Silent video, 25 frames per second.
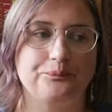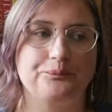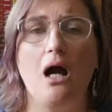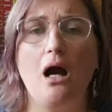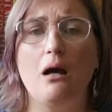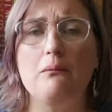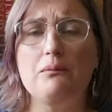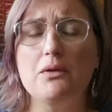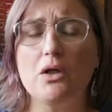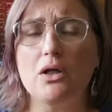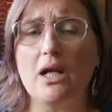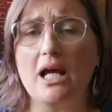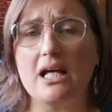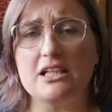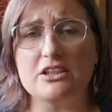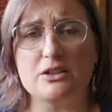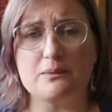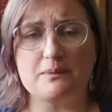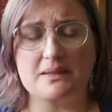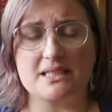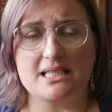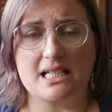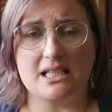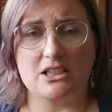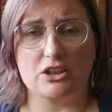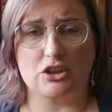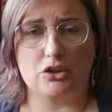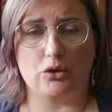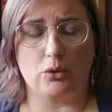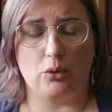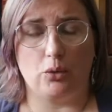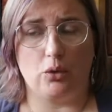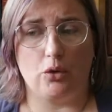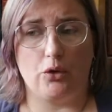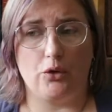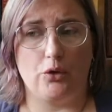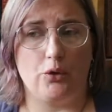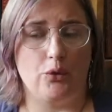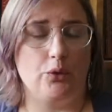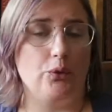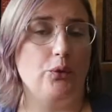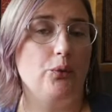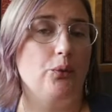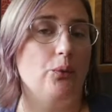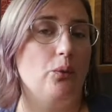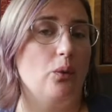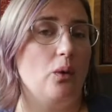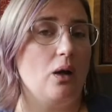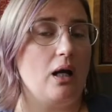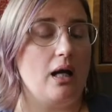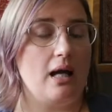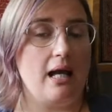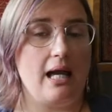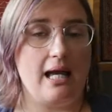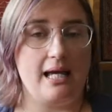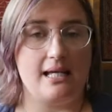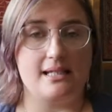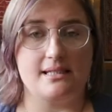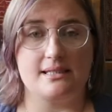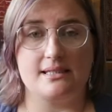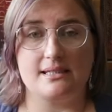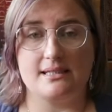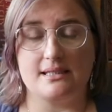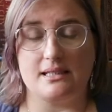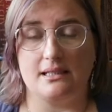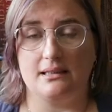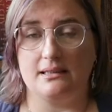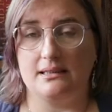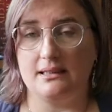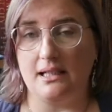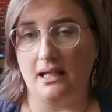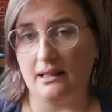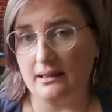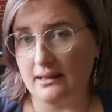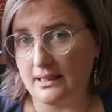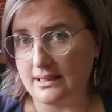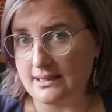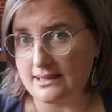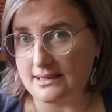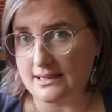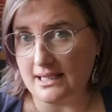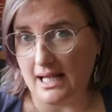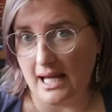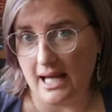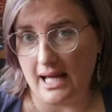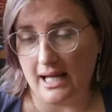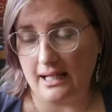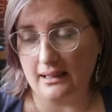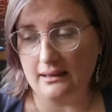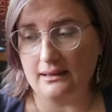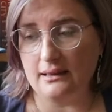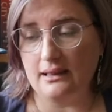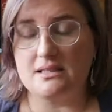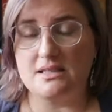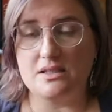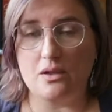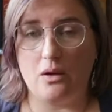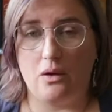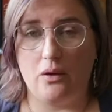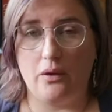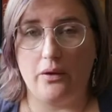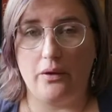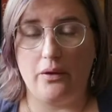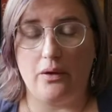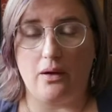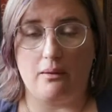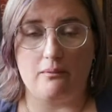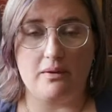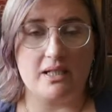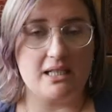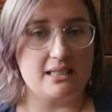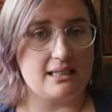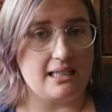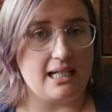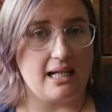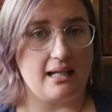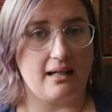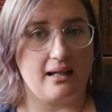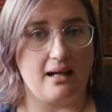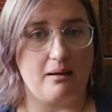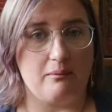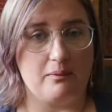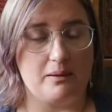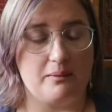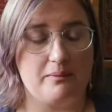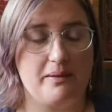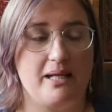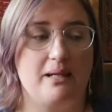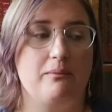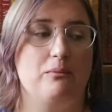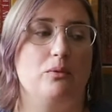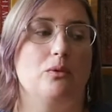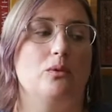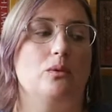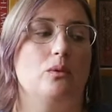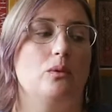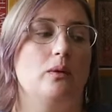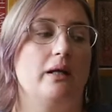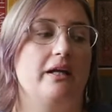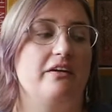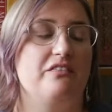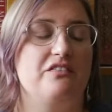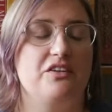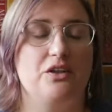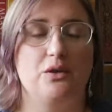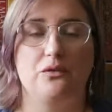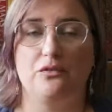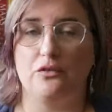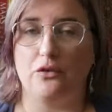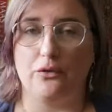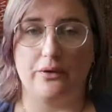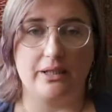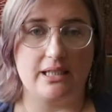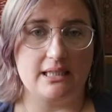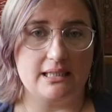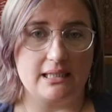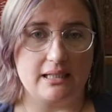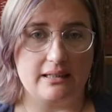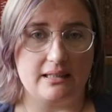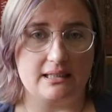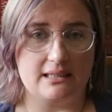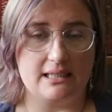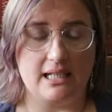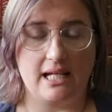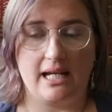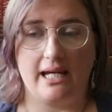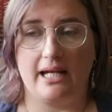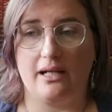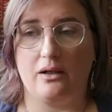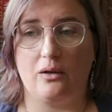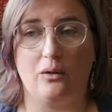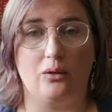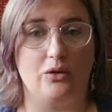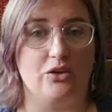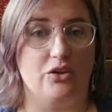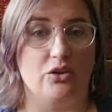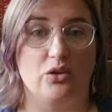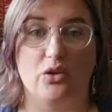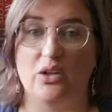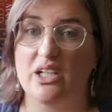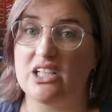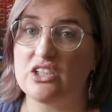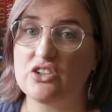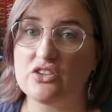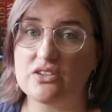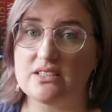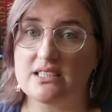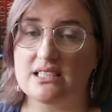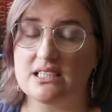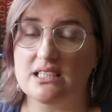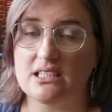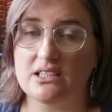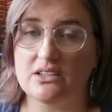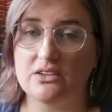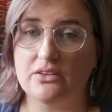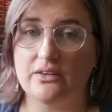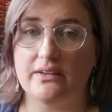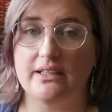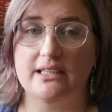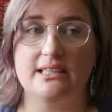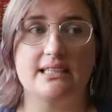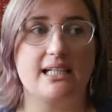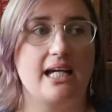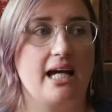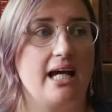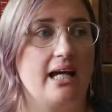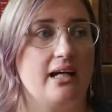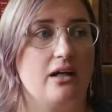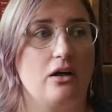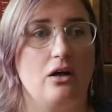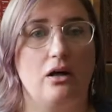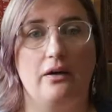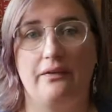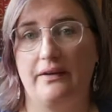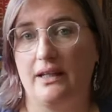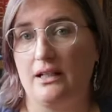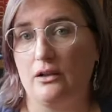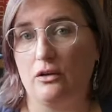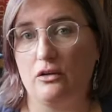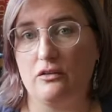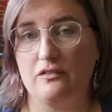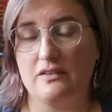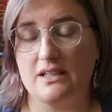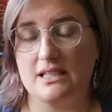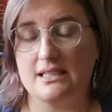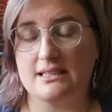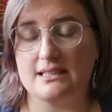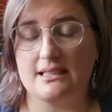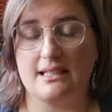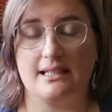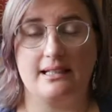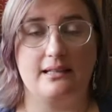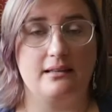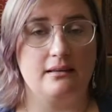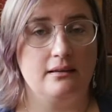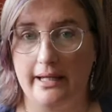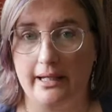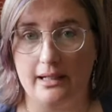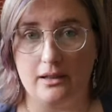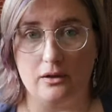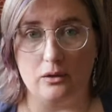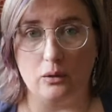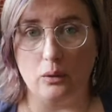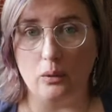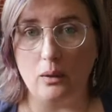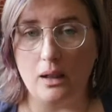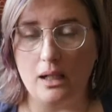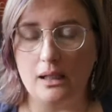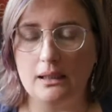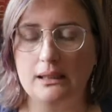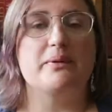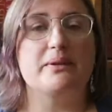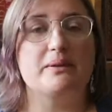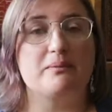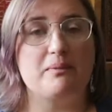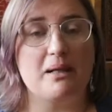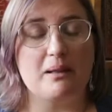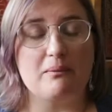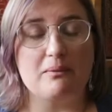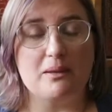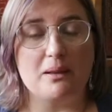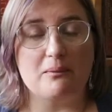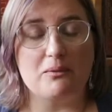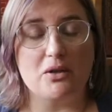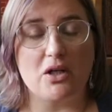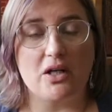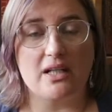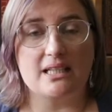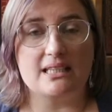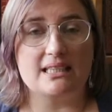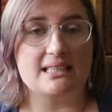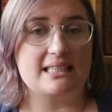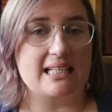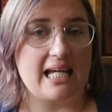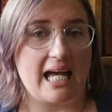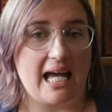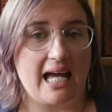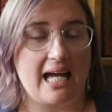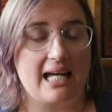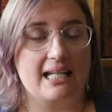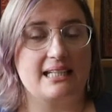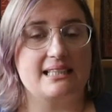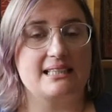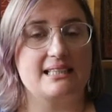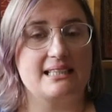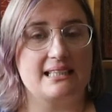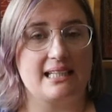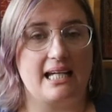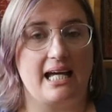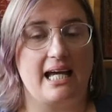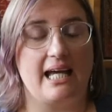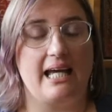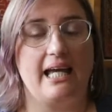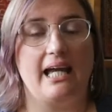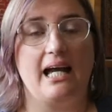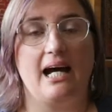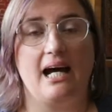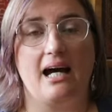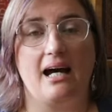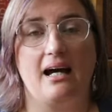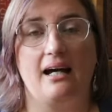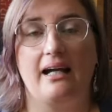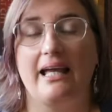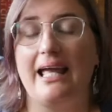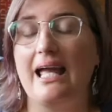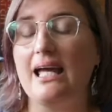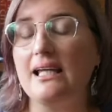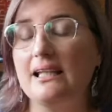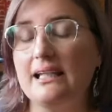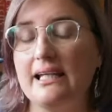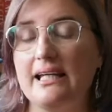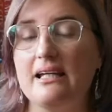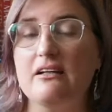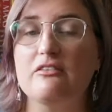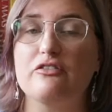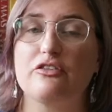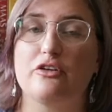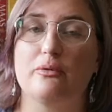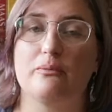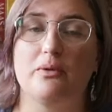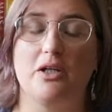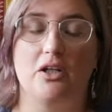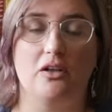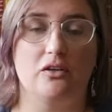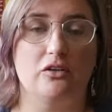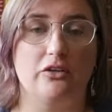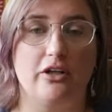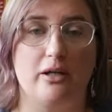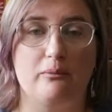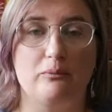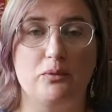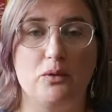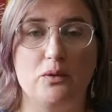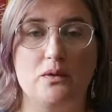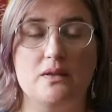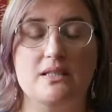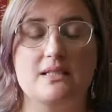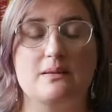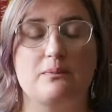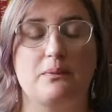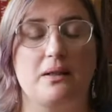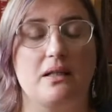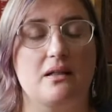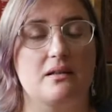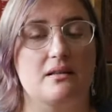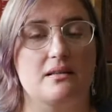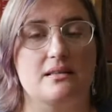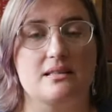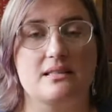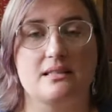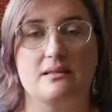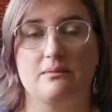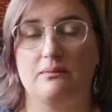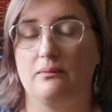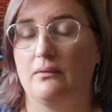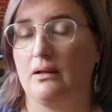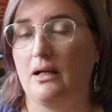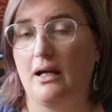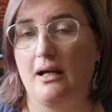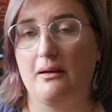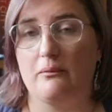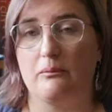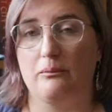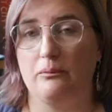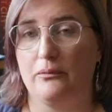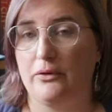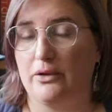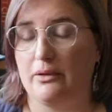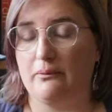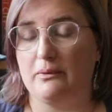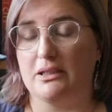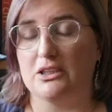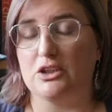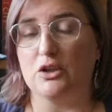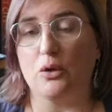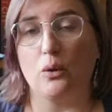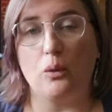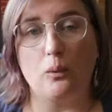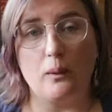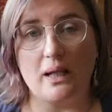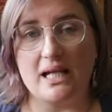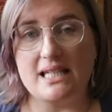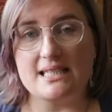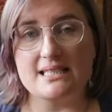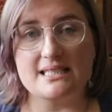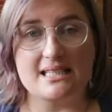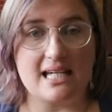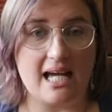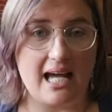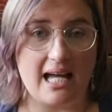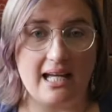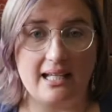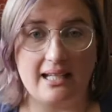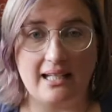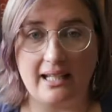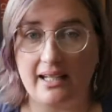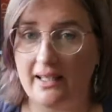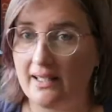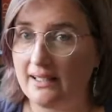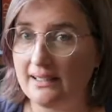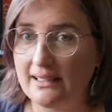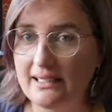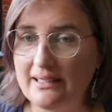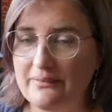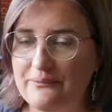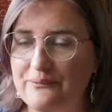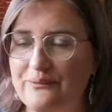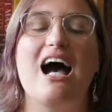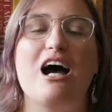I'm not 100% sure who has done this tag, so I'm going to tag a couple of people. If you've already done the tag or you're not interested in doing the tag, then obviously ignore. But the people I'm going to tag today are Ellie from Earl Grey Books, because I pretty much always tag Ellie.